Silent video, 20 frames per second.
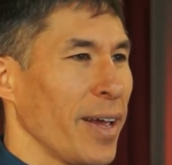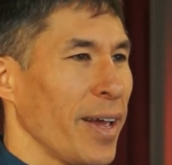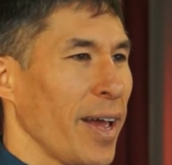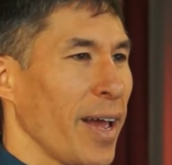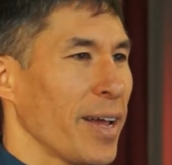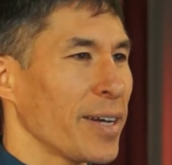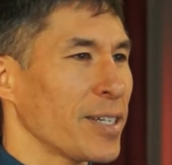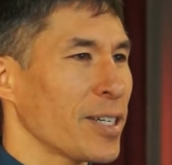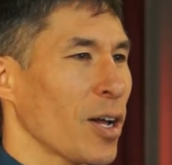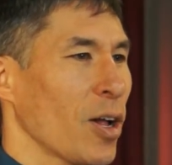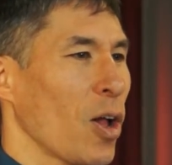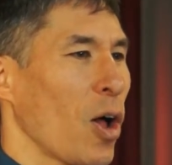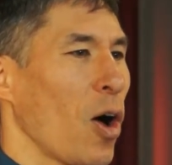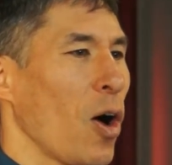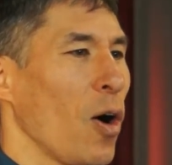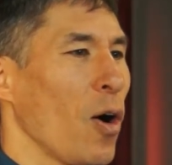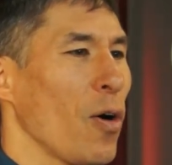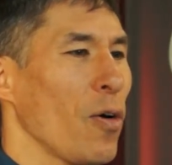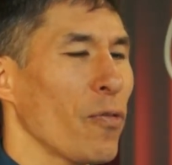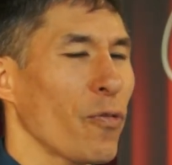until
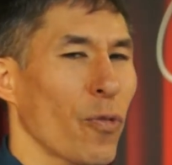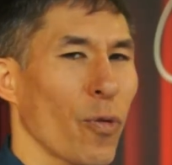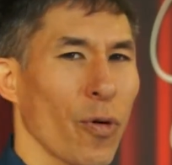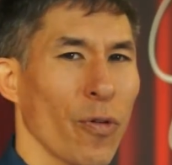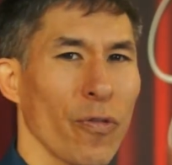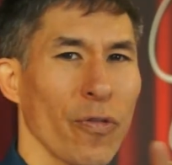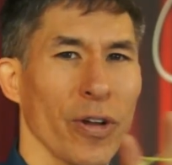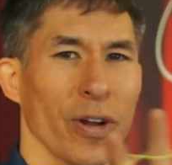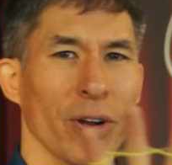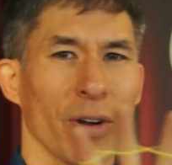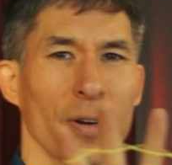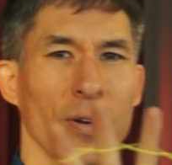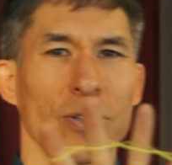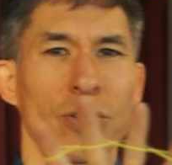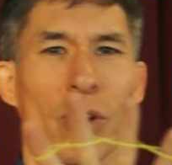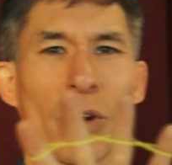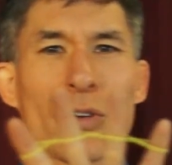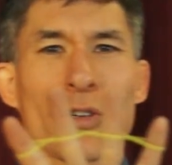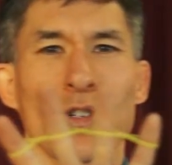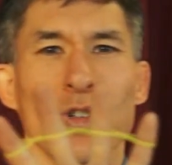all 4 fingers
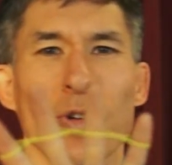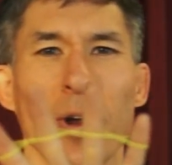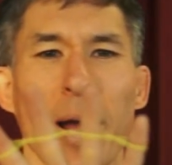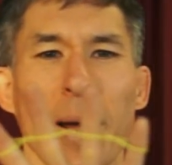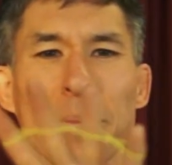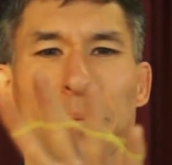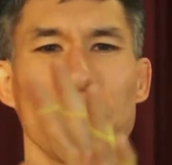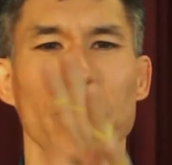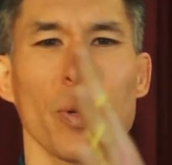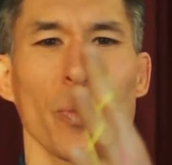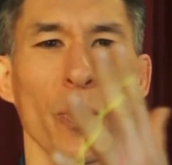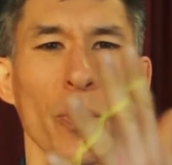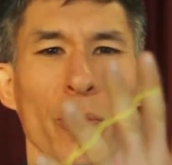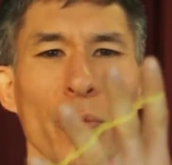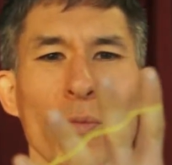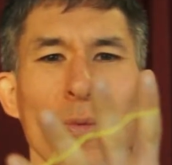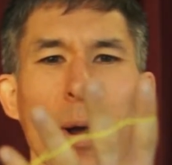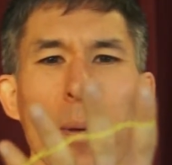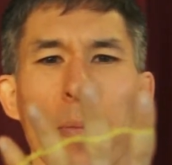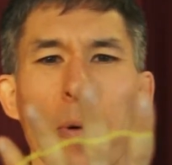are trapped with
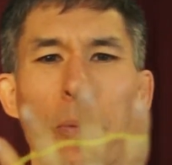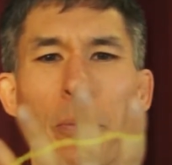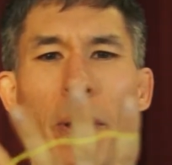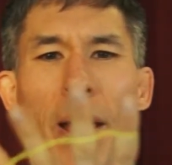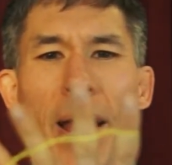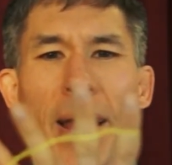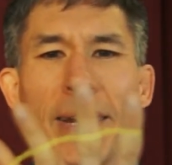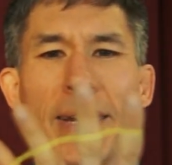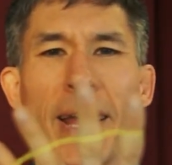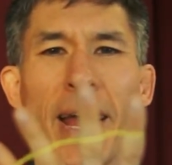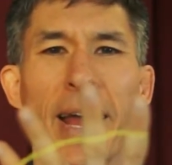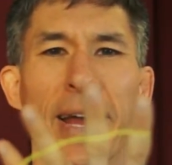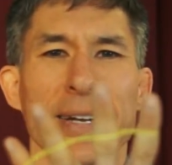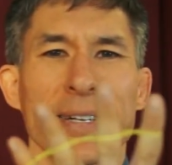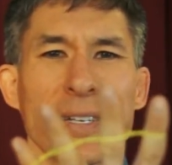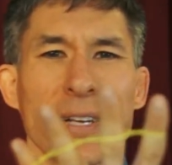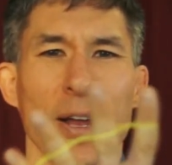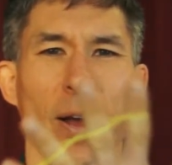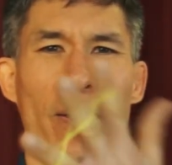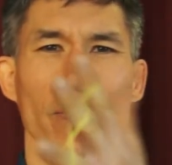rubber band
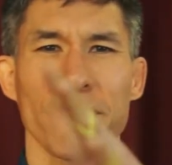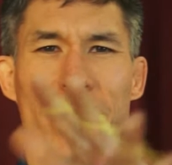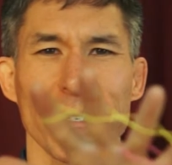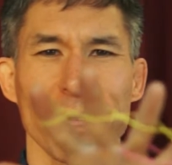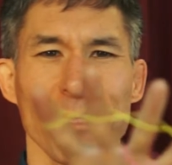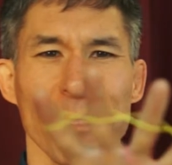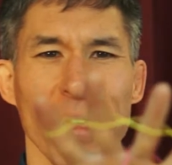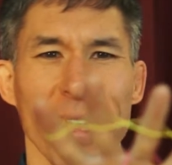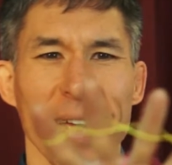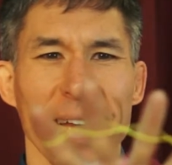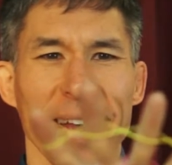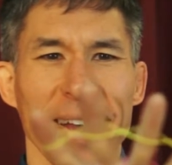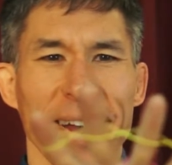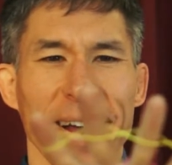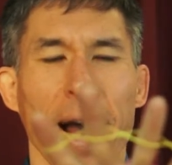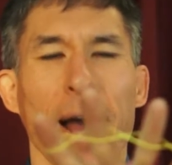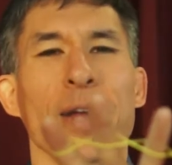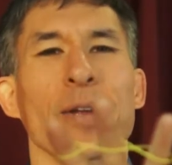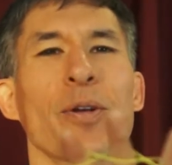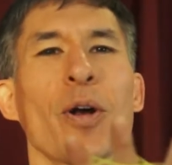handcuffs.
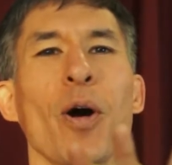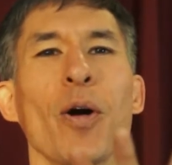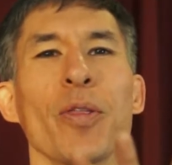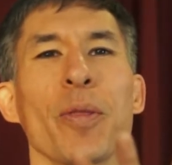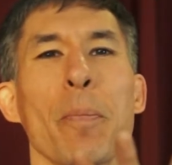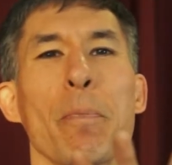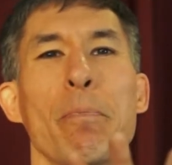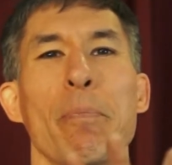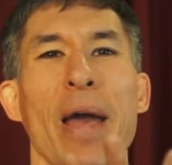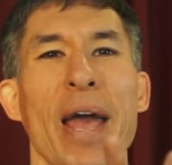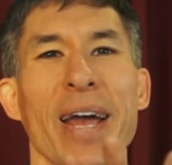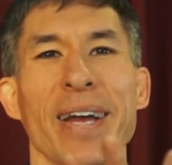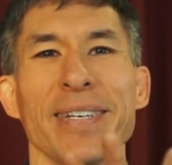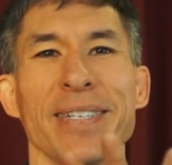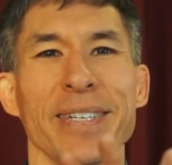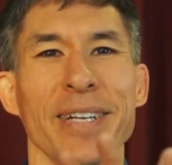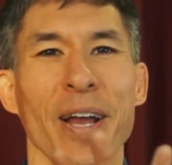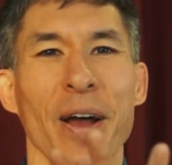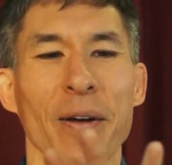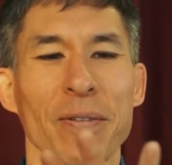I call them
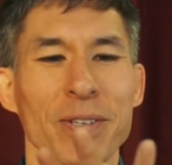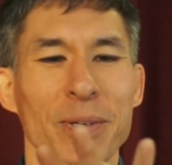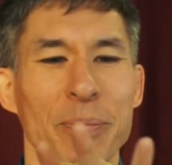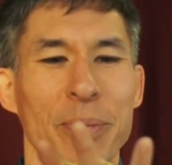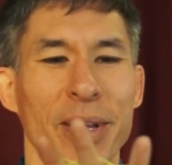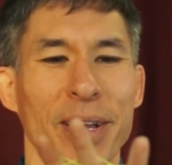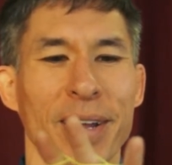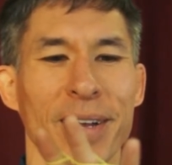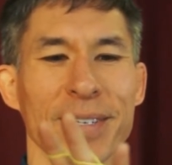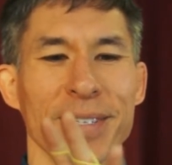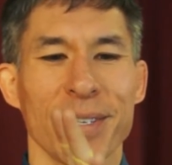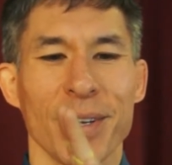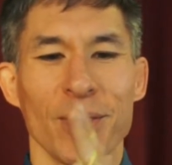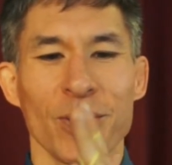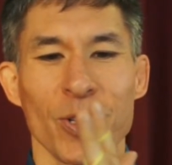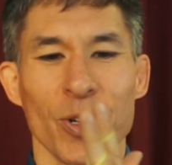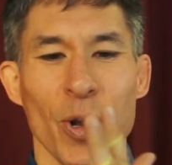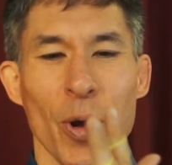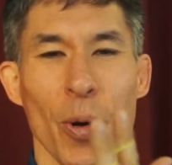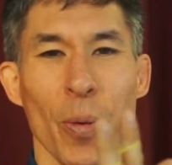band cuffs because
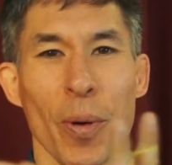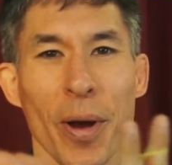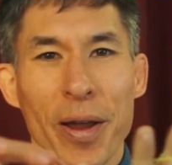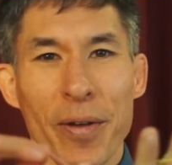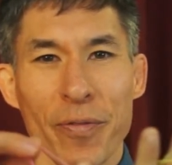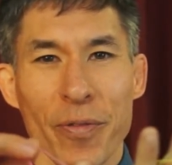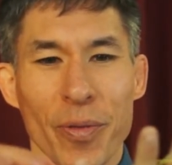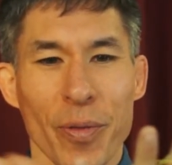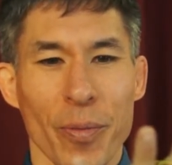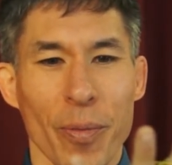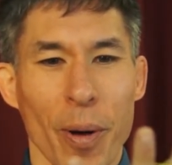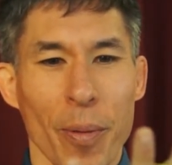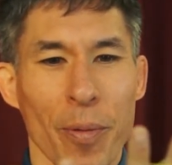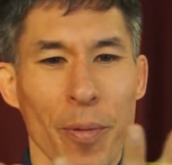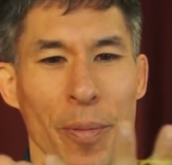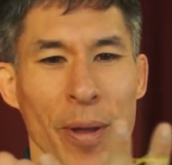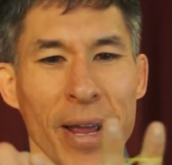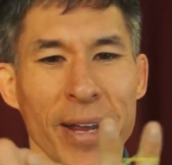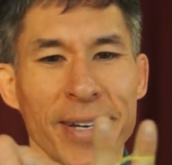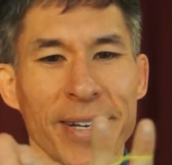there's no way for the rubber
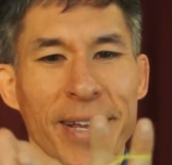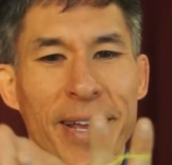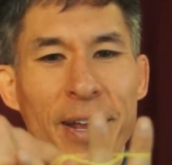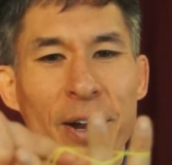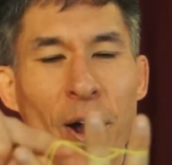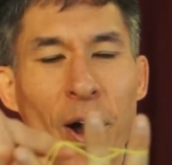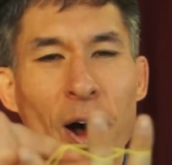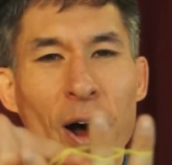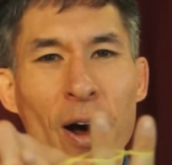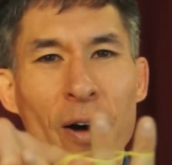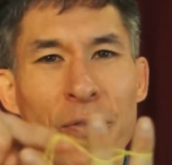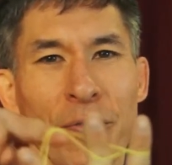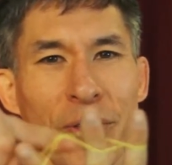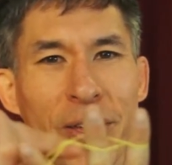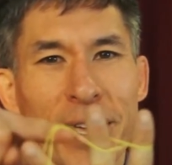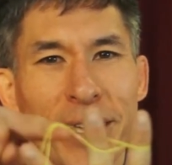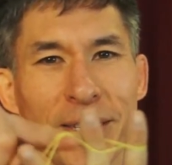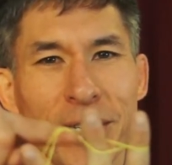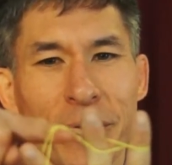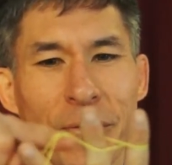band to get off the
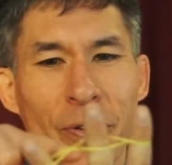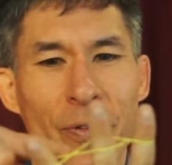ends of your